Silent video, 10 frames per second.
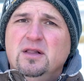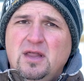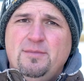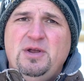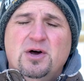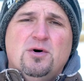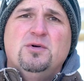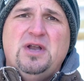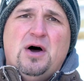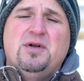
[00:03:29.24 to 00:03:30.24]
let me
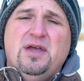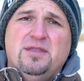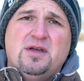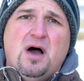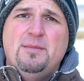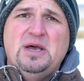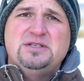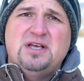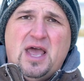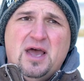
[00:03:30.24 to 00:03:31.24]
know down in the
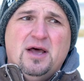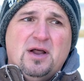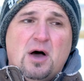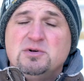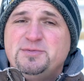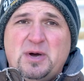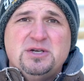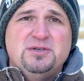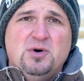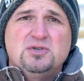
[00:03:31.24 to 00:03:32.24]
comments and I'll
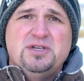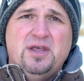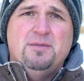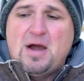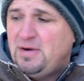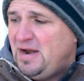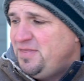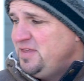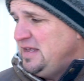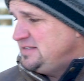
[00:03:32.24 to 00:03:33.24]
respond to most of them. All right, I
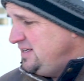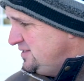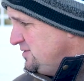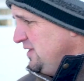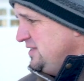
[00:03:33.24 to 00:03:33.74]
think that's it. So